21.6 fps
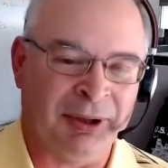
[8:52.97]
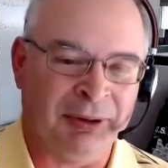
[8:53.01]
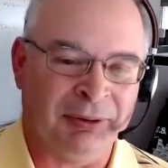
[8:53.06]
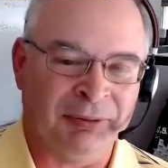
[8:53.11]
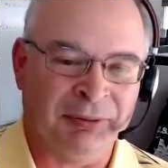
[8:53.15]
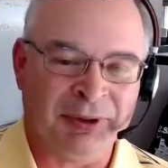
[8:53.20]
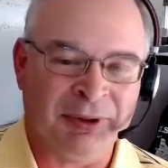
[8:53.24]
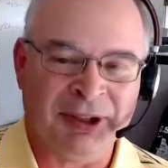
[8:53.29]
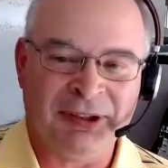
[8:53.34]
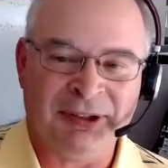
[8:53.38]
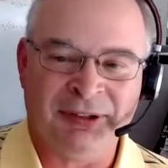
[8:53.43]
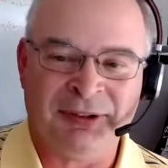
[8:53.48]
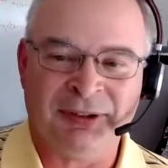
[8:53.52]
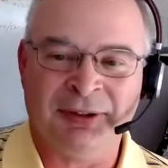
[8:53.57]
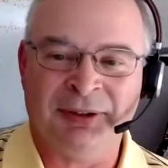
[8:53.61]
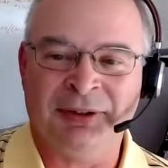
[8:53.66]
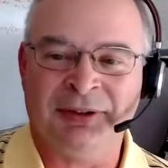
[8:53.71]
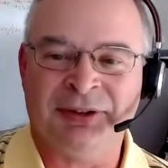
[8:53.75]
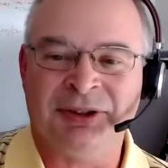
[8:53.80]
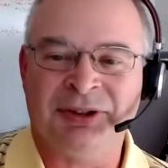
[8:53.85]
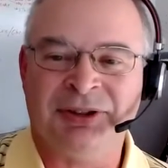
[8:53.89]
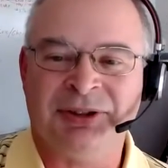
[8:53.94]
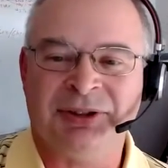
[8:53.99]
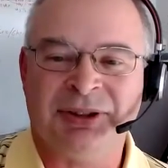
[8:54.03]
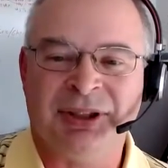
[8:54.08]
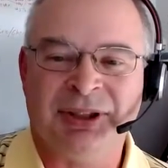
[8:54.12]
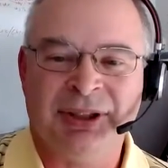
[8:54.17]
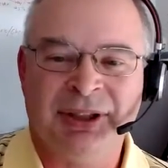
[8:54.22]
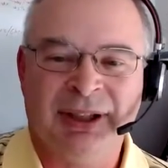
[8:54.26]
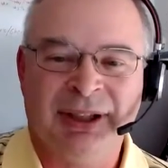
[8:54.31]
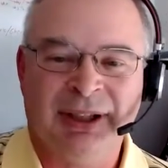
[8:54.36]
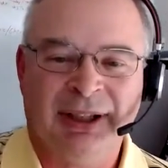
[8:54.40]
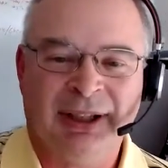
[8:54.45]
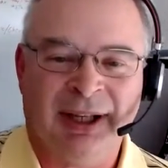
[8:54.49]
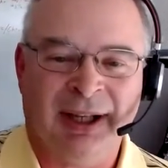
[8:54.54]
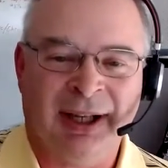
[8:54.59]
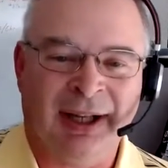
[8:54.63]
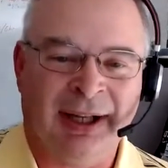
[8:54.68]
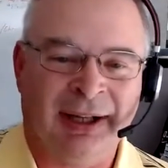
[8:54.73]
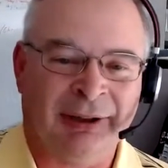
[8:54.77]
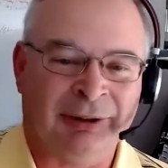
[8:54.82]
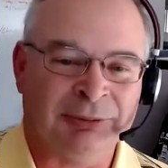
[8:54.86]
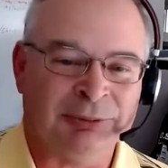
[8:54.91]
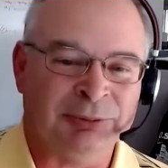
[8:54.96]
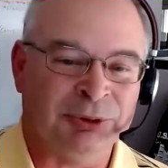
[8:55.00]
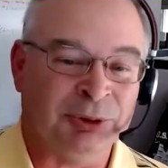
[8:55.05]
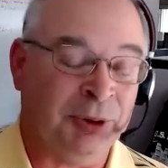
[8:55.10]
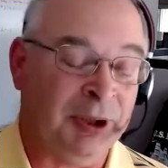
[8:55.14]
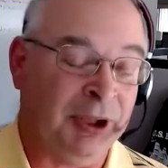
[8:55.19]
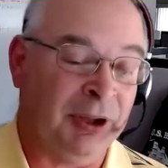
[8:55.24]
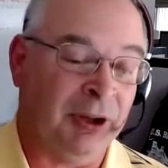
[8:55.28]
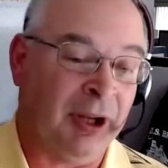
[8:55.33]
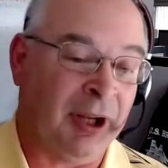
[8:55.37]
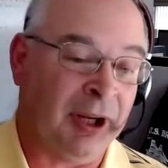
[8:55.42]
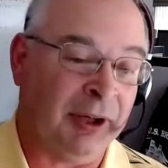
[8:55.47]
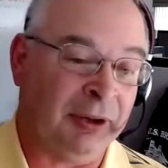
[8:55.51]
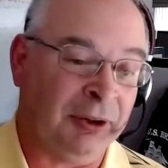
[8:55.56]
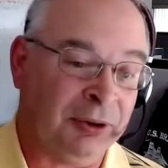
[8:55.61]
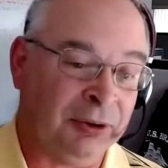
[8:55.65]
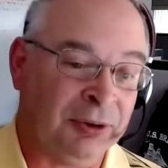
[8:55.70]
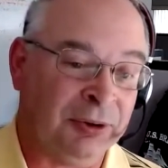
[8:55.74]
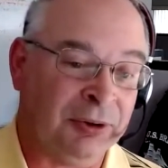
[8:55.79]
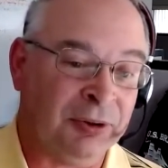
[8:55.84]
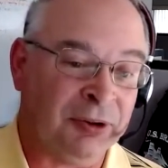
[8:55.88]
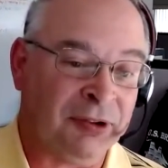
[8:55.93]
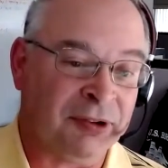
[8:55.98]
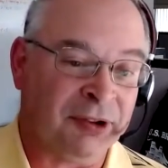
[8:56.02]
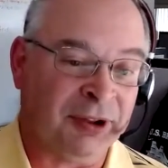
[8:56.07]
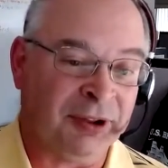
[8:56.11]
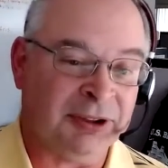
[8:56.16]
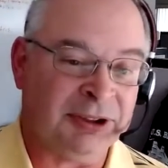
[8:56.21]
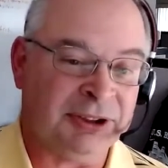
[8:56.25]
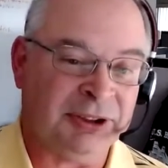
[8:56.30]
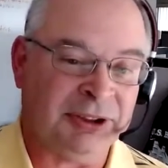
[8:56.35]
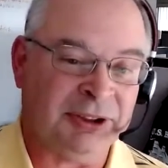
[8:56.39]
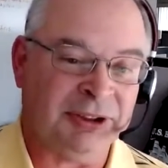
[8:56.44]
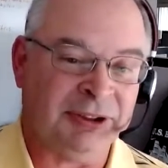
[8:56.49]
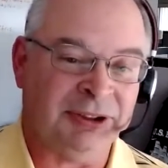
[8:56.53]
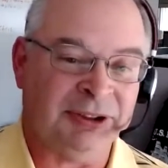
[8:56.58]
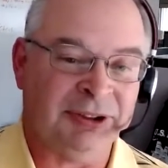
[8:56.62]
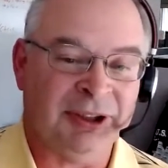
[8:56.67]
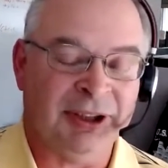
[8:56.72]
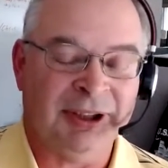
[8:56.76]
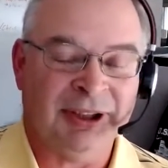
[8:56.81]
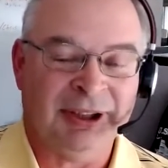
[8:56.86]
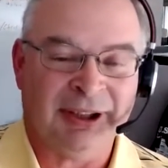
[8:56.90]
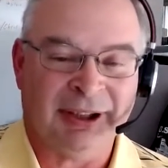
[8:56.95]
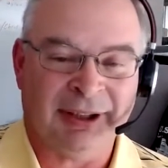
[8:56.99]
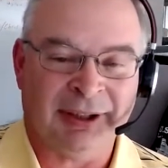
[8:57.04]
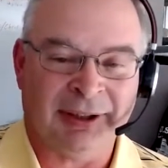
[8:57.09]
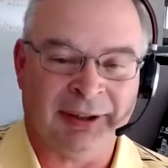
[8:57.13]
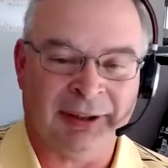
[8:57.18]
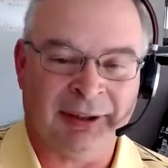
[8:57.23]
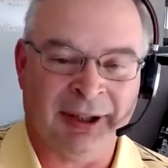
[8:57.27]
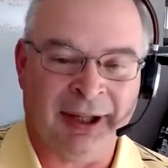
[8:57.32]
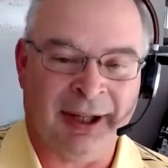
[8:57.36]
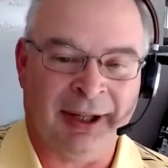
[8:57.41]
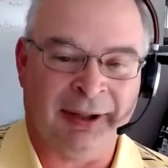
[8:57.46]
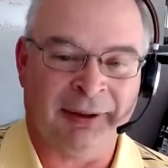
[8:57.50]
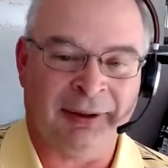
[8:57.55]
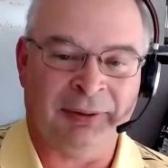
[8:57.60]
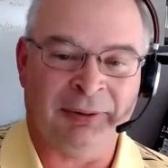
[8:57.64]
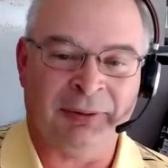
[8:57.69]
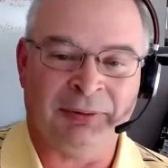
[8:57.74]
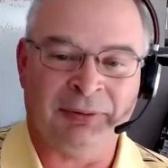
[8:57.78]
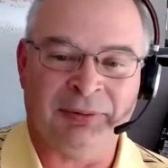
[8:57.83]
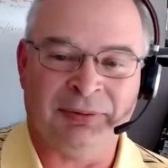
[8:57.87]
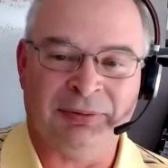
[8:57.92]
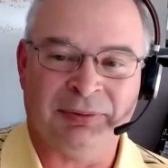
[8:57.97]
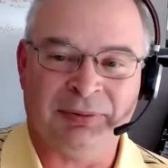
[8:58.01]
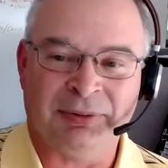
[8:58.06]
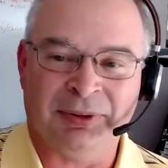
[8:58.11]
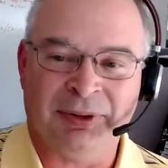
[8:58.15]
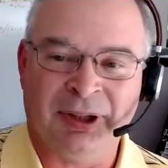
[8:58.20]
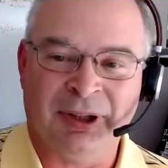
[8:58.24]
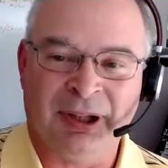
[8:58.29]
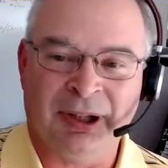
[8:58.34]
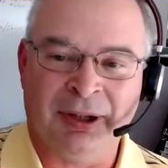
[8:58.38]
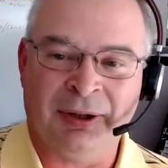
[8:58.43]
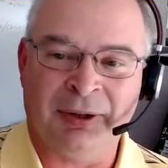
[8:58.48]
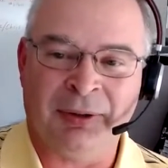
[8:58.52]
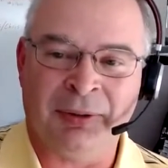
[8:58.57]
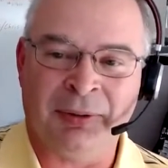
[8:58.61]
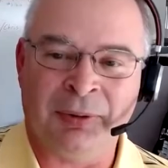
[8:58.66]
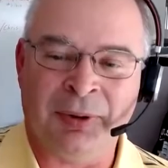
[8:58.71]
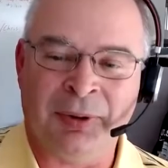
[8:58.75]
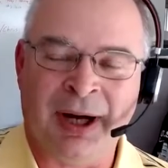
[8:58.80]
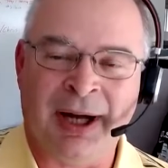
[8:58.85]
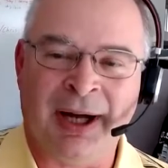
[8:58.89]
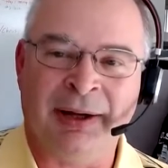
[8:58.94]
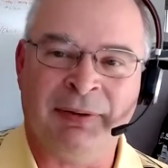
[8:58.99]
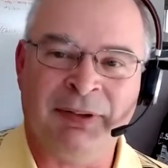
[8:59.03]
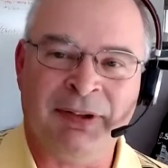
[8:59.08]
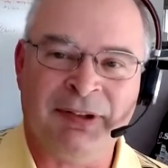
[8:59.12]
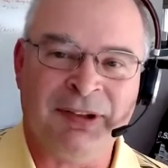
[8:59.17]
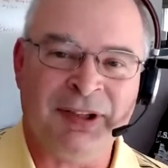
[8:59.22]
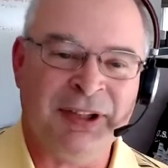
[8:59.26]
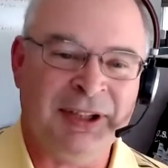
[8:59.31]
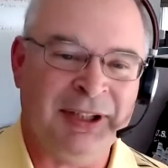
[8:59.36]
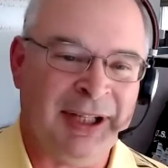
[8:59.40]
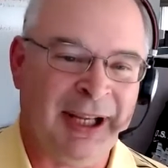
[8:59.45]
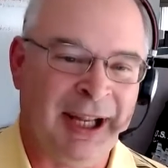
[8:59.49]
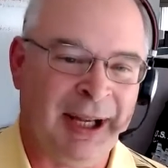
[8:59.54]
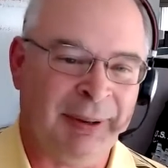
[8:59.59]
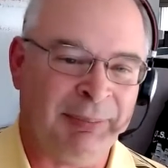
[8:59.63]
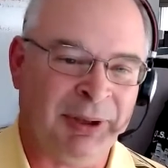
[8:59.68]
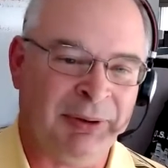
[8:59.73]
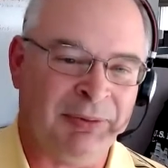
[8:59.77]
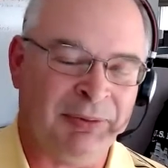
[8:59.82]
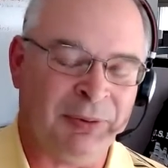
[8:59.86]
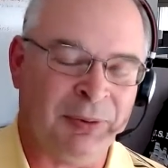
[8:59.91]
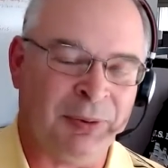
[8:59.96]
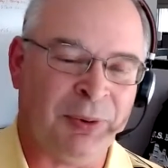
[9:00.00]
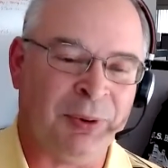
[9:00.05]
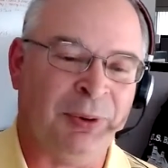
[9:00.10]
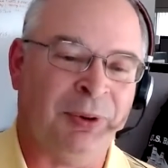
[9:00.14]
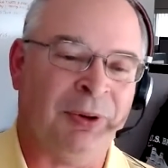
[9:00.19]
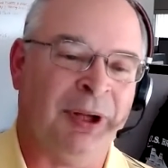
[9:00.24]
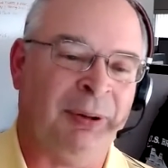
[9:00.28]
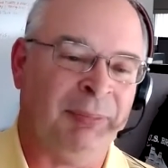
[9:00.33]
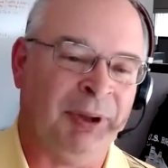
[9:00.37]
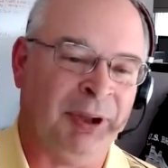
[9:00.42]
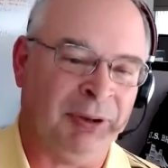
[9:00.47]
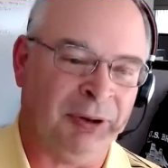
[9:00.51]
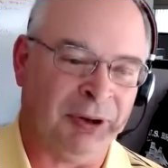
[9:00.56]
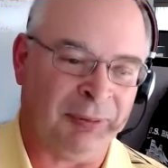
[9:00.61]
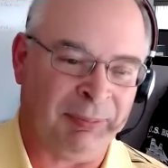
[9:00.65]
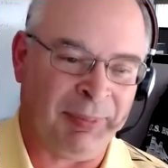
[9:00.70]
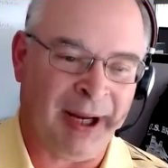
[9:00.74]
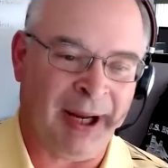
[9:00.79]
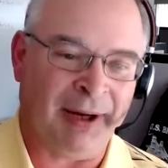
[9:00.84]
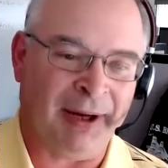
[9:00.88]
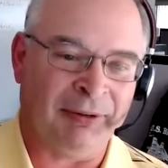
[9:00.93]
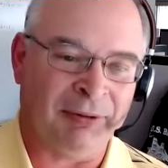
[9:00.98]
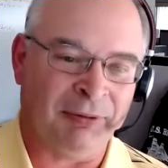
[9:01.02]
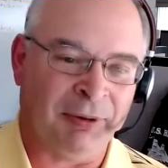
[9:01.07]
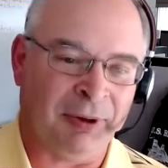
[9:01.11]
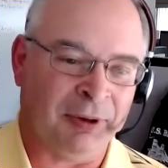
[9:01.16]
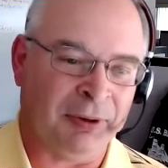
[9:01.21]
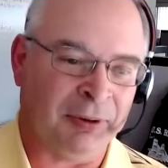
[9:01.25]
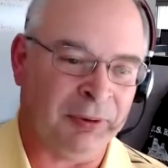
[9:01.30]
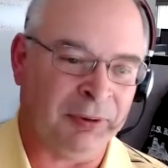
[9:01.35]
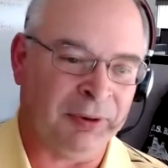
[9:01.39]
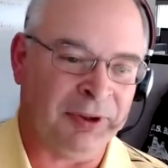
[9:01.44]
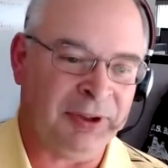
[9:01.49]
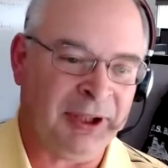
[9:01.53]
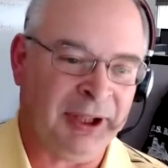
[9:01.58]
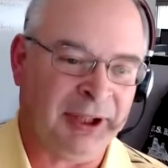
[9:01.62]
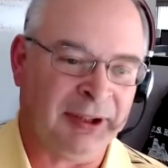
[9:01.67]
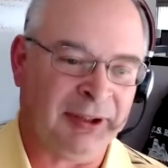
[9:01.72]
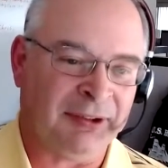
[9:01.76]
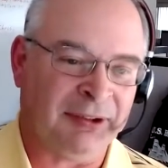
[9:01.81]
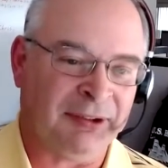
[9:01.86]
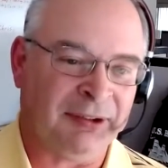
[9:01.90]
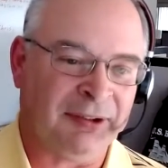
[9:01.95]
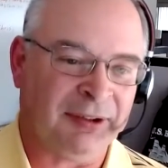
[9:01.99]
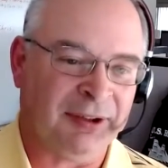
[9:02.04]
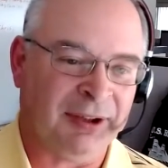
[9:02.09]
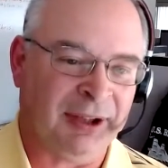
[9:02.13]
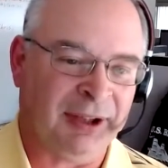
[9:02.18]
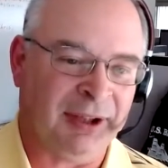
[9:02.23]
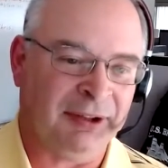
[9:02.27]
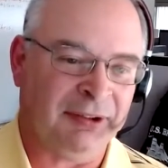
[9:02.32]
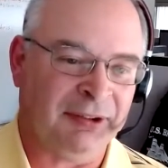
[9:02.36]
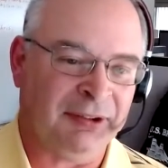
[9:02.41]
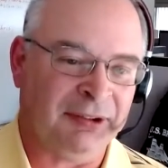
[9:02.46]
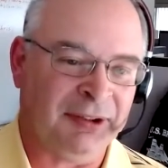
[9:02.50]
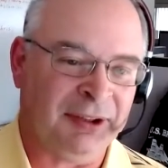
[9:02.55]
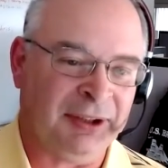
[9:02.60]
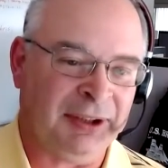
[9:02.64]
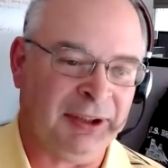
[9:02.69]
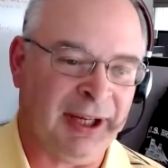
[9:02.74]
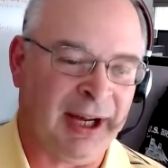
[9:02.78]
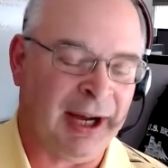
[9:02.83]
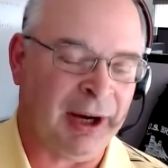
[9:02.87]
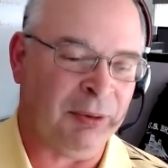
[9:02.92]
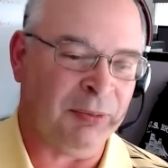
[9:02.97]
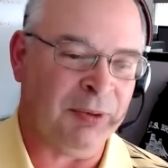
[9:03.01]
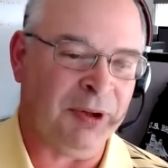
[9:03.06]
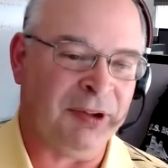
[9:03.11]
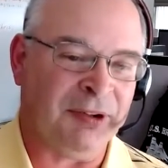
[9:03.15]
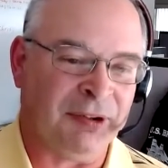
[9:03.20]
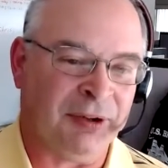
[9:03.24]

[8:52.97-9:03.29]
doing a lot of Google searches, a lot of, oh, I've seen that before. Let me look back through our old tickets and see how we solved this last time type things.